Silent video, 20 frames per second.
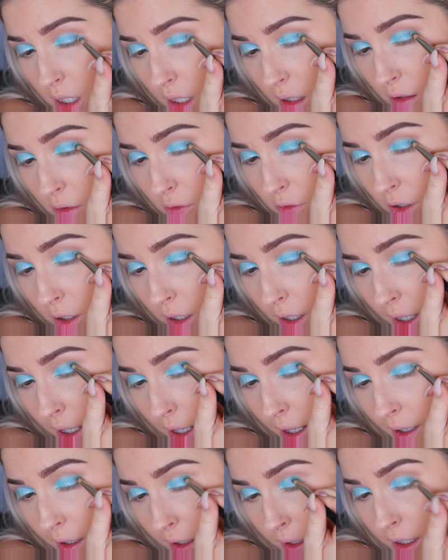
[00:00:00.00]
Down the very
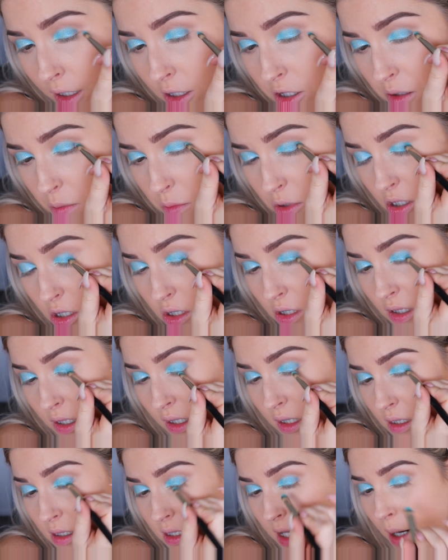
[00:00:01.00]
outer edge. I'm just
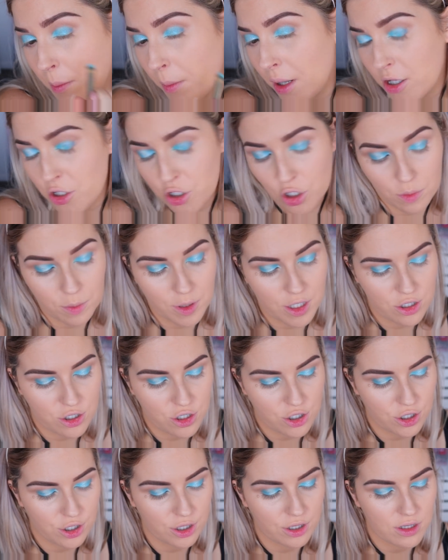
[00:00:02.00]
using the same eyeshadow
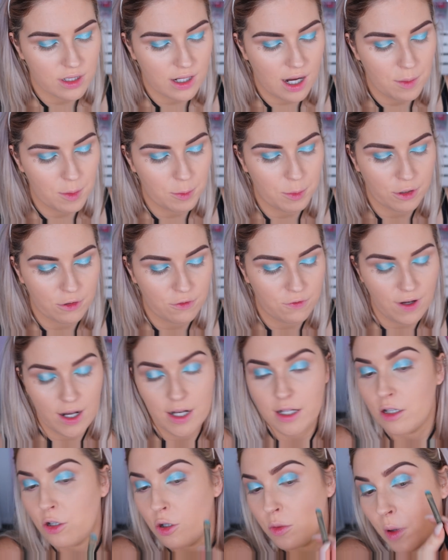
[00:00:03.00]
brush too because I can't be bothered
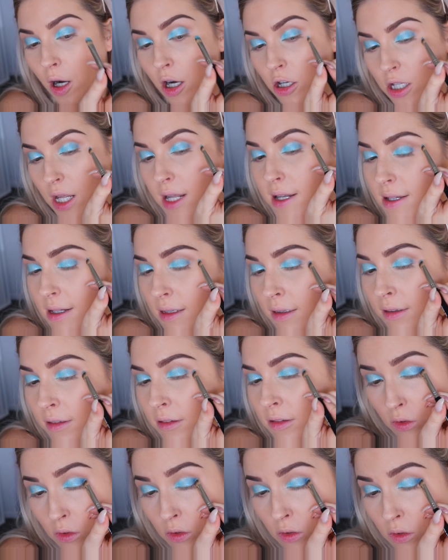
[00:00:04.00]
finding a new brush that is
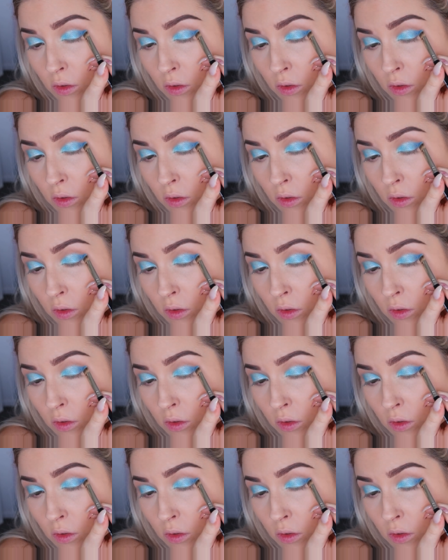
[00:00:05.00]
clean.